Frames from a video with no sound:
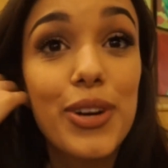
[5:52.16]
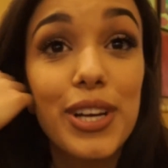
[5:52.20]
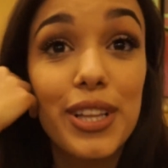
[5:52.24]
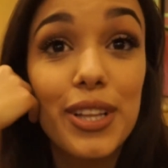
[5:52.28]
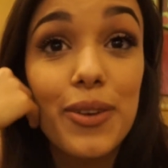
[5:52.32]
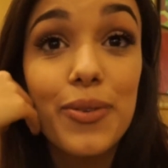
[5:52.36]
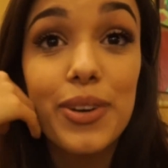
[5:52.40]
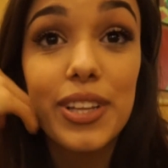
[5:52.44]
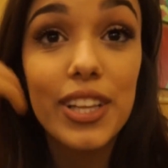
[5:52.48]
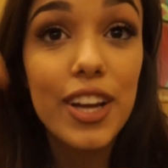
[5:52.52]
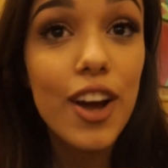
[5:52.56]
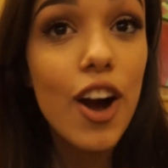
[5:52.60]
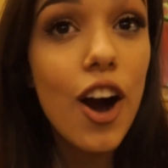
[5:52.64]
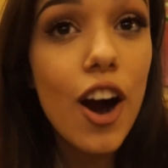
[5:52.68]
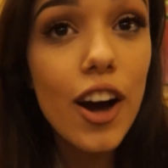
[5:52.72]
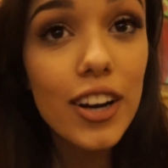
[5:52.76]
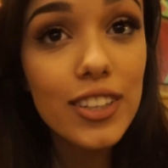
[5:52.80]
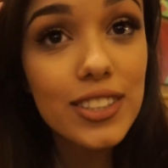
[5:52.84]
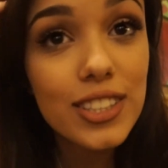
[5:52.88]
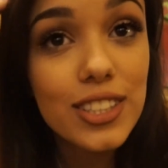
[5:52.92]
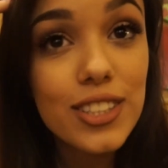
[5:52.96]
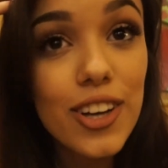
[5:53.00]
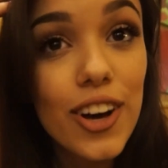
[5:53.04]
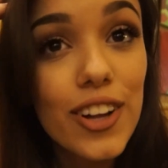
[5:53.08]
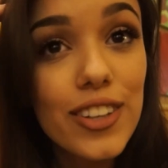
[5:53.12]
really, really hot
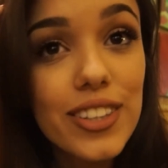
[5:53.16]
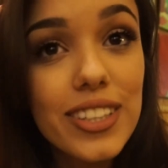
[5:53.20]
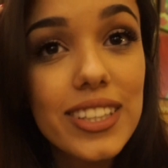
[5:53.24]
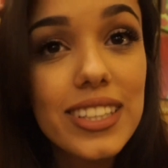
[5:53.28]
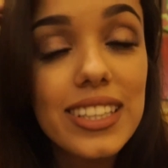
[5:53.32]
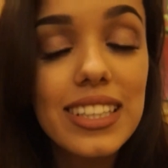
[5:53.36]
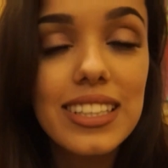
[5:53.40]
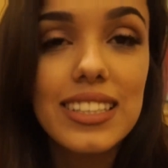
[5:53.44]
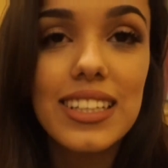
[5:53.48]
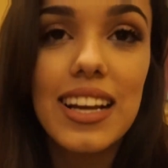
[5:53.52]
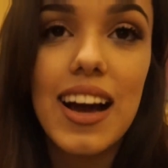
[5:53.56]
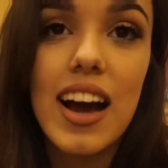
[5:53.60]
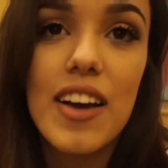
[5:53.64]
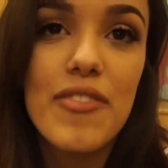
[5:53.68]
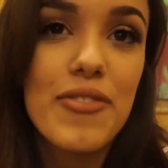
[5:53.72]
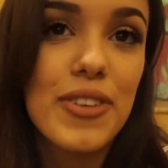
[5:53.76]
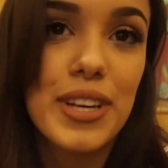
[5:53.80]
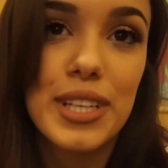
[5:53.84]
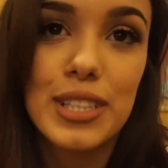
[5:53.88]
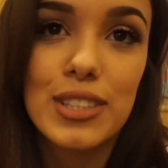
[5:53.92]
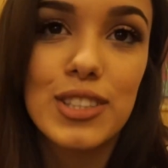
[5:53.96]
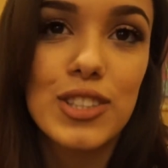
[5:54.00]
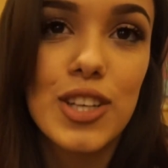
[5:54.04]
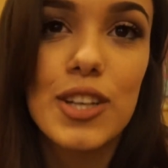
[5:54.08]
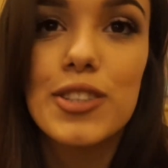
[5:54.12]
in Scotland, and I
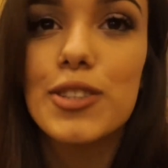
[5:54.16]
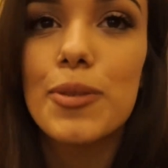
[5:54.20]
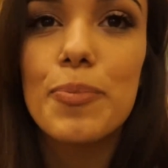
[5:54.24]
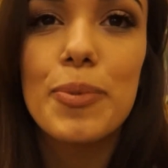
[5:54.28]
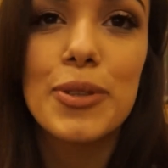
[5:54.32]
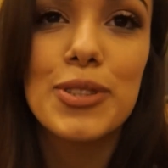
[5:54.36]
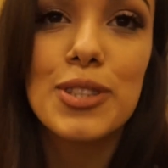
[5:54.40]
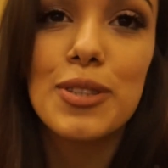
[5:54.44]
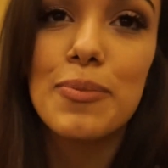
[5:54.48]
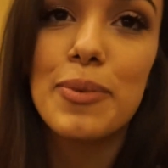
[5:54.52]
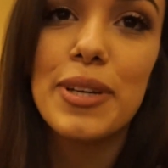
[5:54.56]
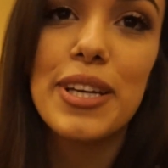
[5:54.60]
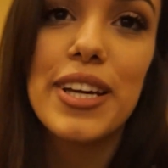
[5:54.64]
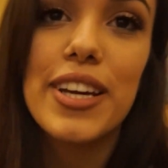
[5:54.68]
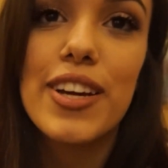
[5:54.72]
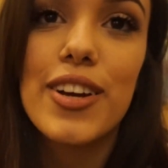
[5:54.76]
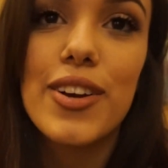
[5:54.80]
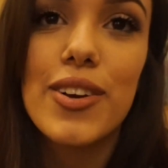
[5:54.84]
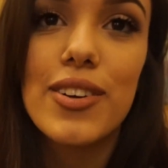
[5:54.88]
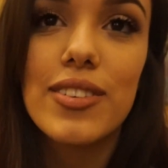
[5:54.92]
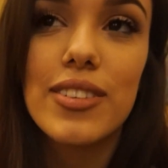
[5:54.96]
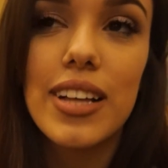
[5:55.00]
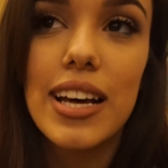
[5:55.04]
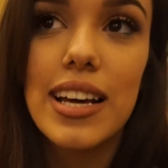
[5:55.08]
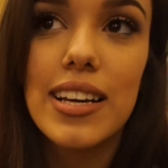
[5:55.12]
think it's not supposed to be
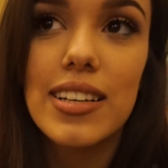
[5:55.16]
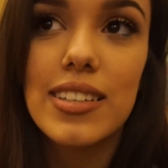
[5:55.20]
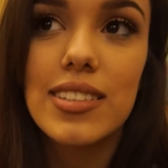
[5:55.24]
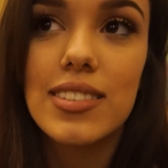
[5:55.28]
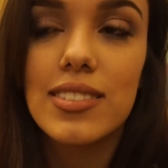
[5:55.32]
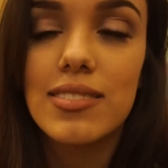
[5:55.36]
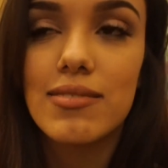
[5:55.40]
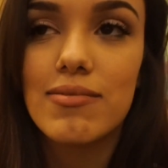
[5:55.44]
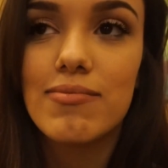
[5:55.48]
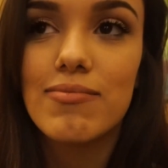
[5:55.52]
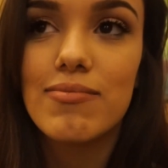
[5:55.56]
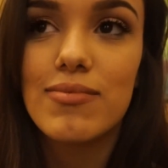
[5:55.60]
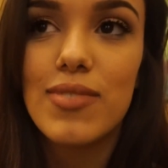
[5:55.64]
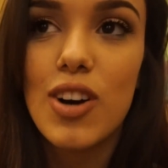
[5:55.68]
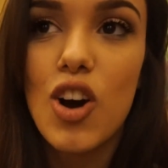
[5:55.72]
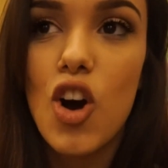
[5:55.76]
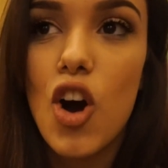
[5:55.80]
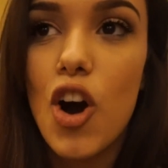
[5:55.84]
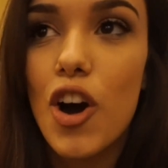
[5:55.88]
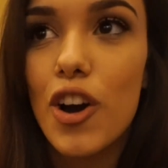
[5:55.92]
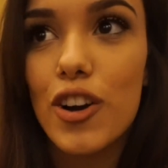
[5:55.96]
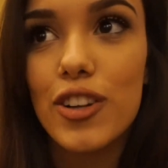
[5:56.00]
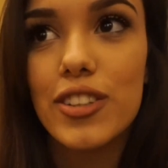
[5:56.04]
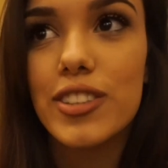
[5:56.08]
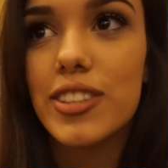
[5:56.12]
like
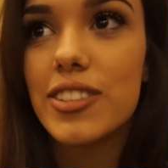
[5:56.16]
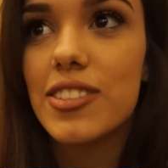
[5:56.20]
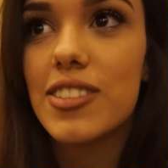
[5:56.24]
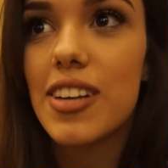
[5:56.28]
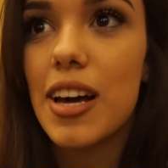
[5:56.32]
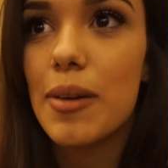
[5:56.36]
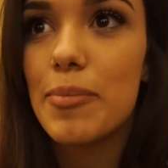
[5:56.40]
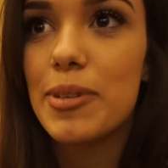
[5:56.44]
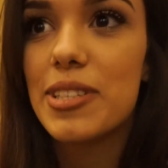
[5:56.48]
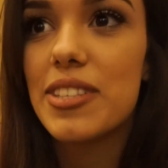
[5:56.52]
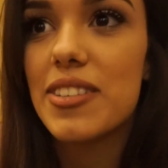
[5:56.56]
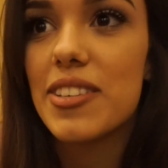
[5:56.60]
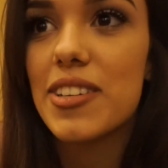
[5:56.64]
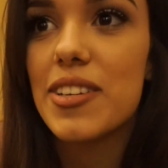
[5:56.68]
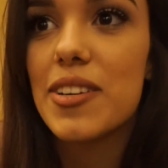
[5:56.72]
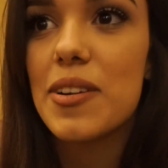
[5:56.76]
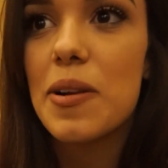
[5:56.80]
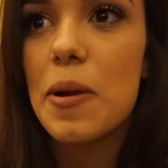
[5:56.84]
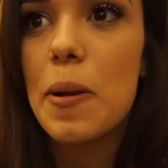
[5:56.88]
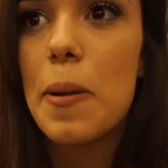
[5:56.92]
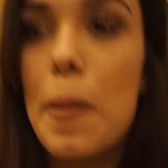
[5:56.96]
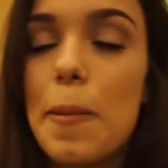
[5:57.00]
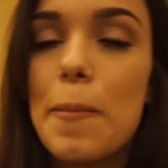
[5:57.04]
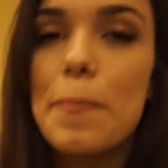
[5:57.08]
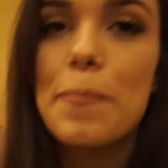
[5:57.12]
hot all the time, is it?
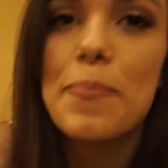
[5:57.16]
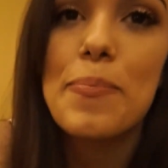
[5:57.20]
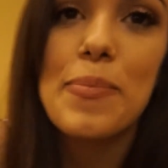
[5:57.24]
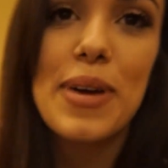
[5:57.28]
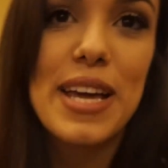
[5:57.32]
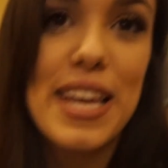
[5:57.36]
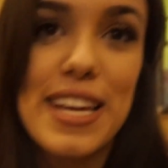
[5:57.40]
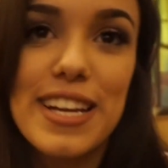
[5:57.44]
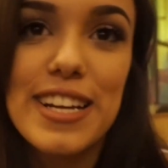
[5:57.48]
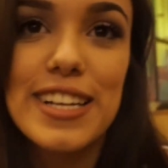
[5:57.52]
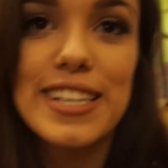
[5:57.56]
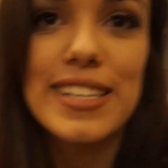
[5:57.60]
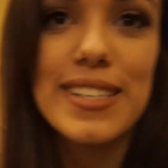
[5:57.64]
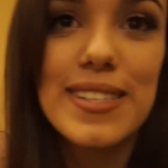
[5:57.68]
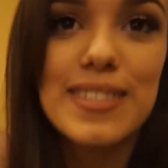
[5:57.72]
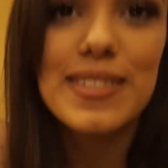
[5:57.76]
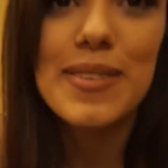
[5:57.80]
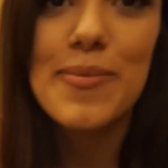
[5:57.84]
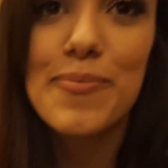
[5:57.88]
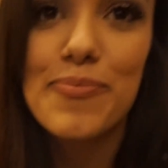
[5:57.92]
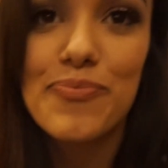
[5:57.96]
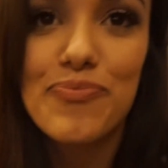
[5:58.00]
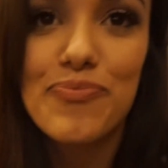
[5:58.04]
No. But it is.